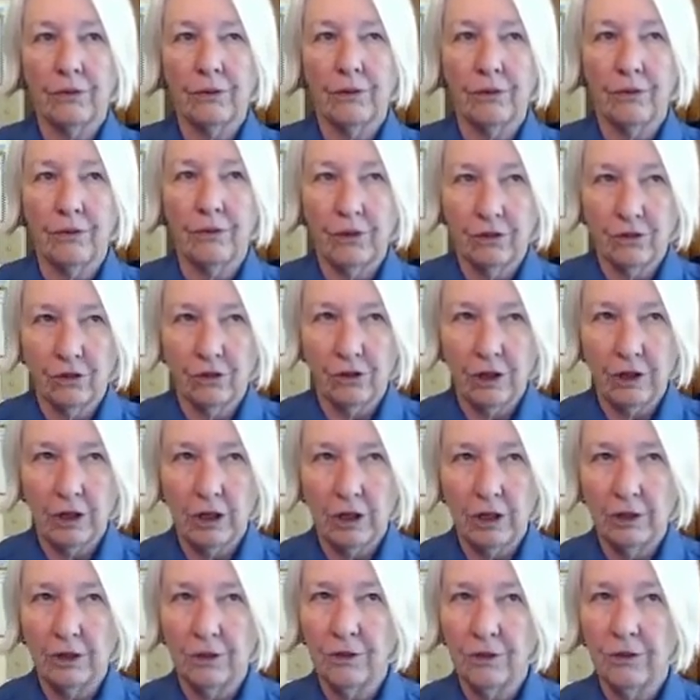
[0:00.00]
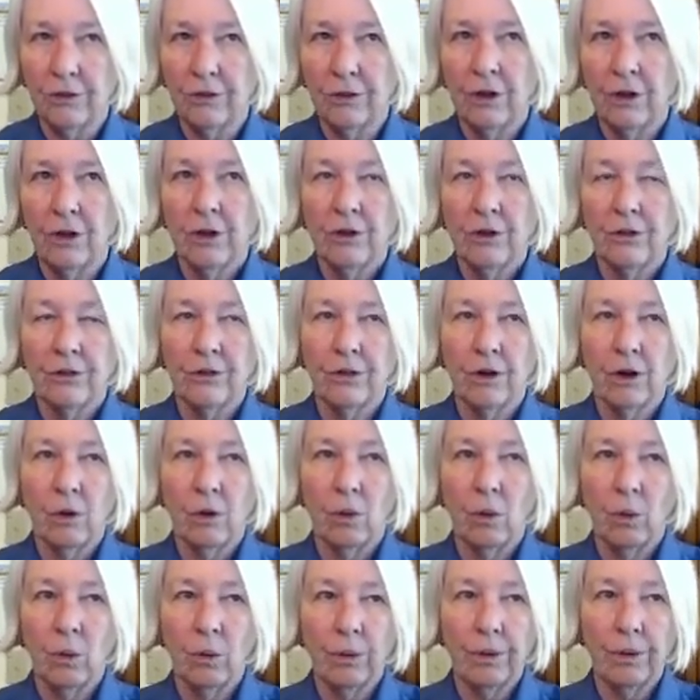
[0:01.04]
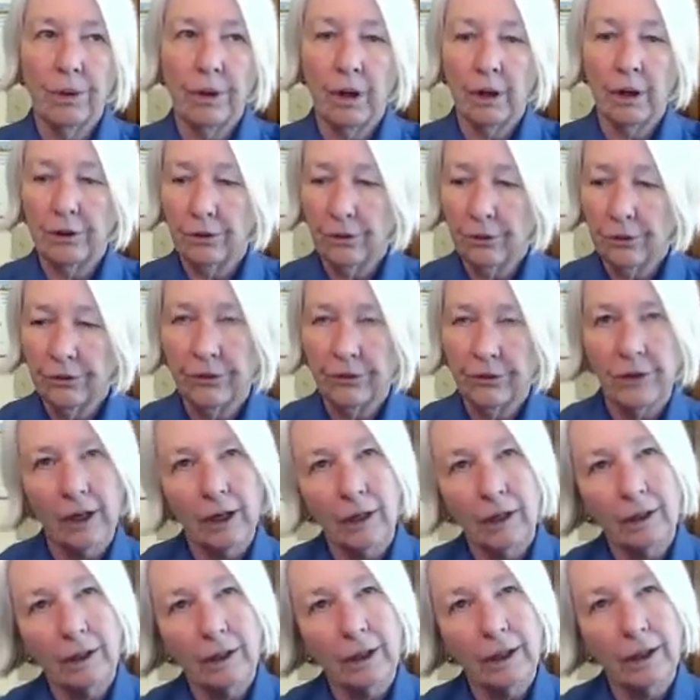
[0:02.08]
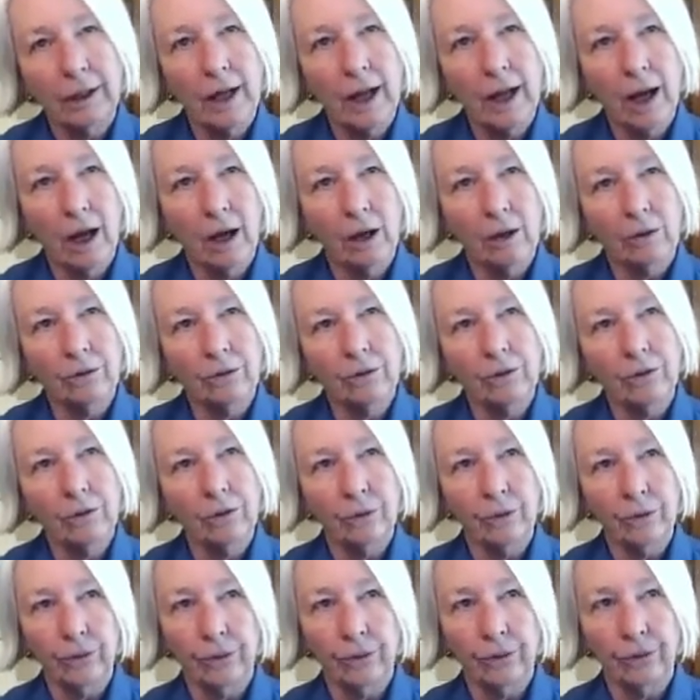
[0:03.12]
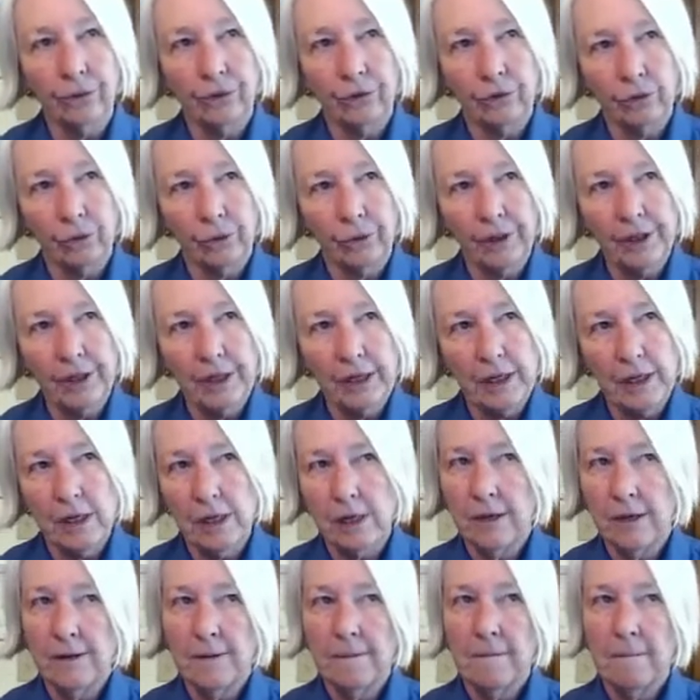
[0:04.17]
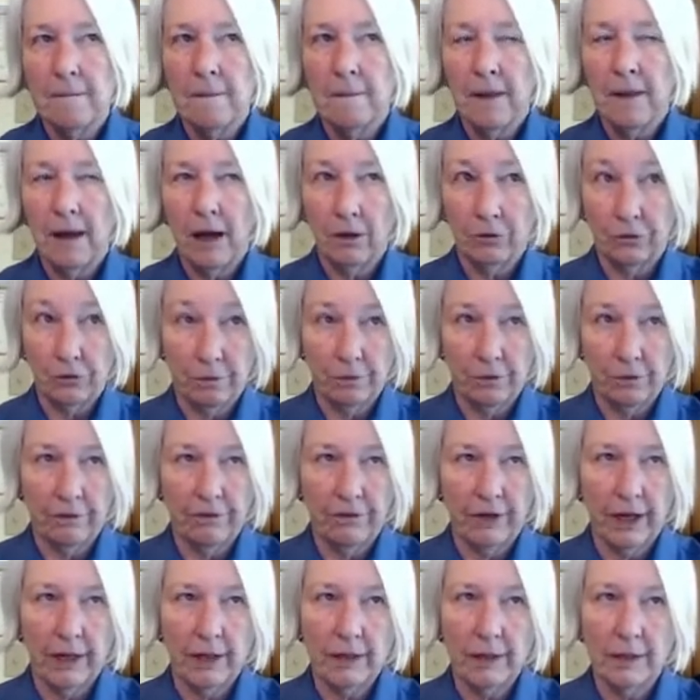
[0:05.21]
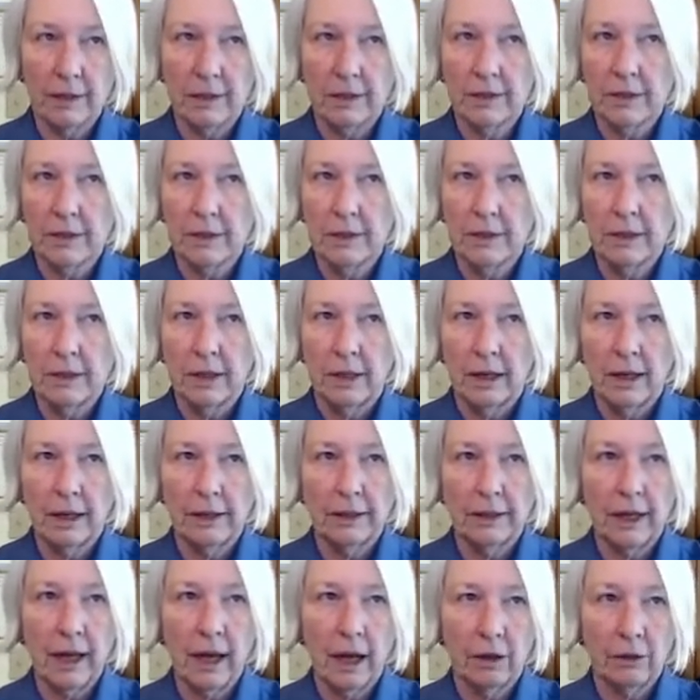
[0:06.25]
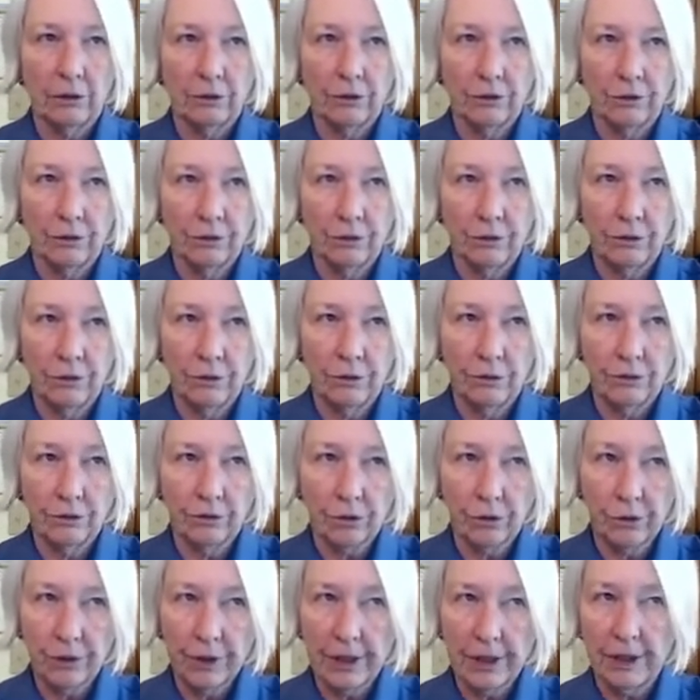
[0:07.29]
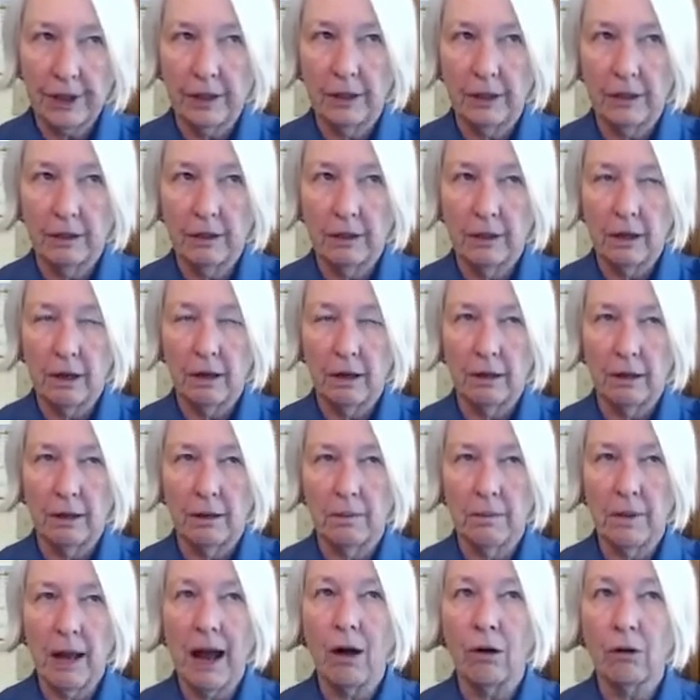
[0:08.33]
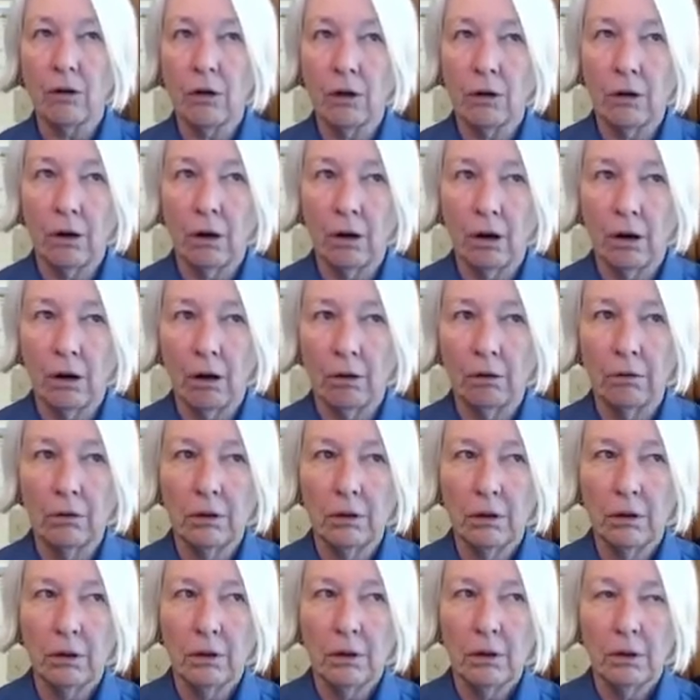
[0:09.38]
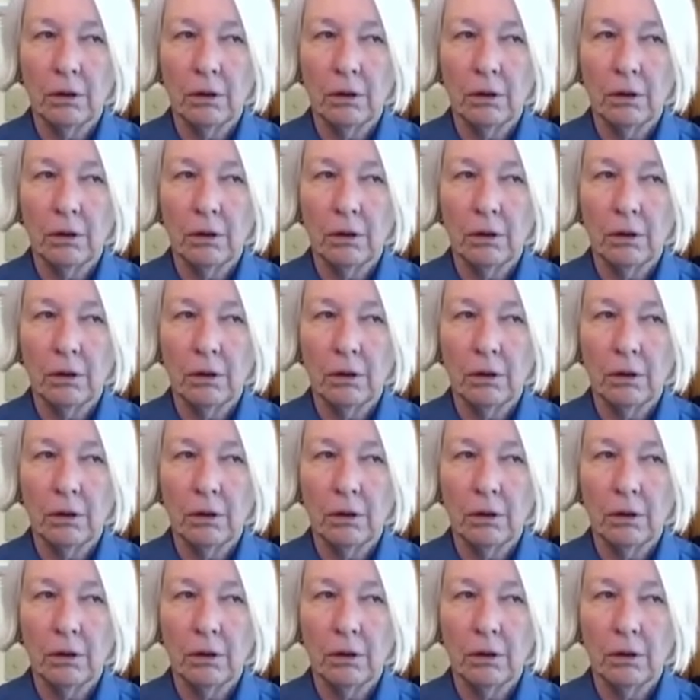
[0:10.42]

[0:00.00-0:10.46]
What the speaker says: plus the genes. So understanding how to screen, how to prevent, and how to treat alcohol